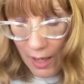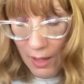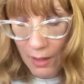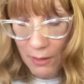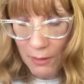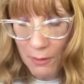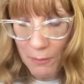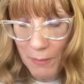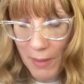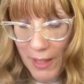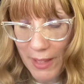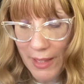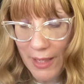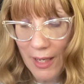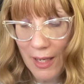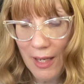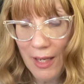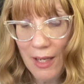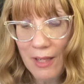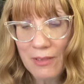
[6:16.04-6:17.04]
Oh my
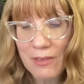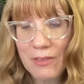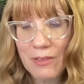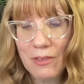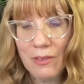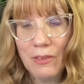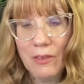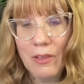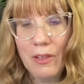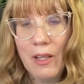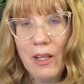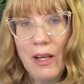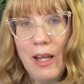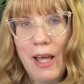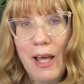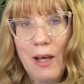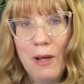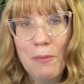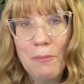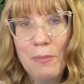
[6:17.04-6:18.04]
gosh, look at
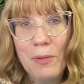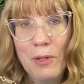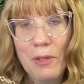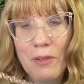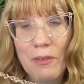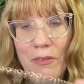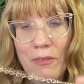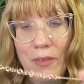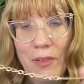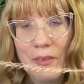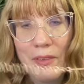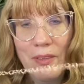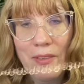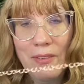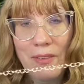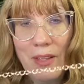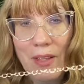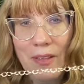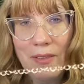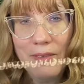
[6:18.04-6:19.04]
how beautiful
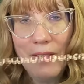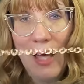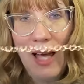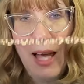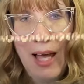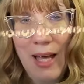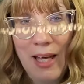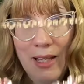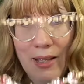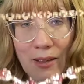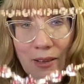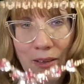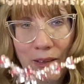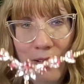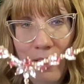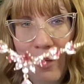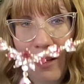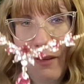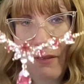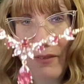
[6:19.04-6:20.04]
this is. I
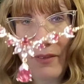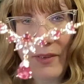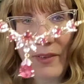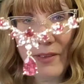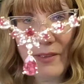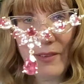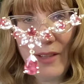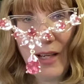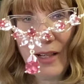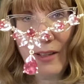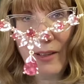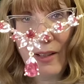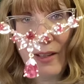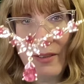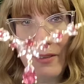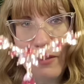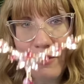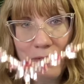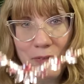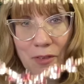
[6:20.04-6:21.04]
love this
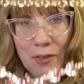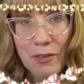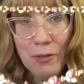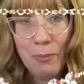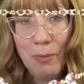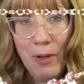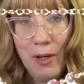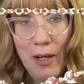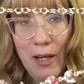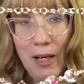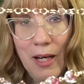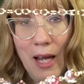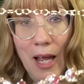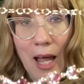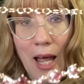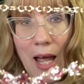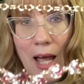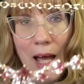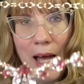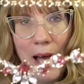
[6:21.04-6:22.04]
necklace for spring.
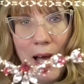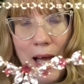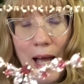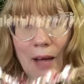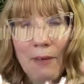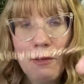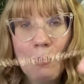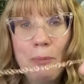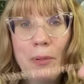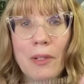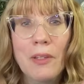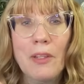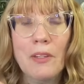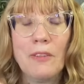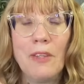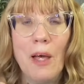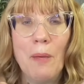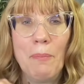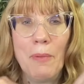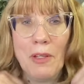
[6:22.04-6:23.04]
I will put
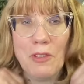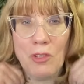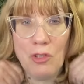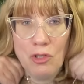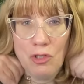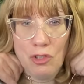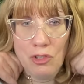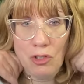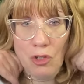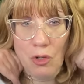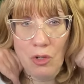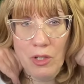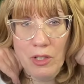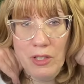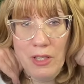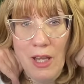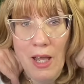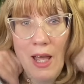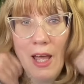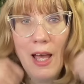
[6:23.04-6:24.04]
this up as a
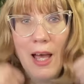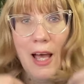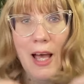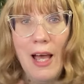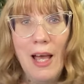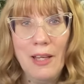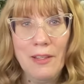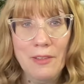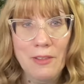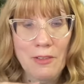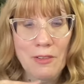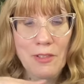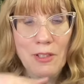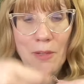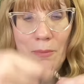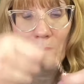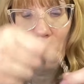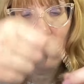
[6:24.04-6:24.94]
short on YouTube.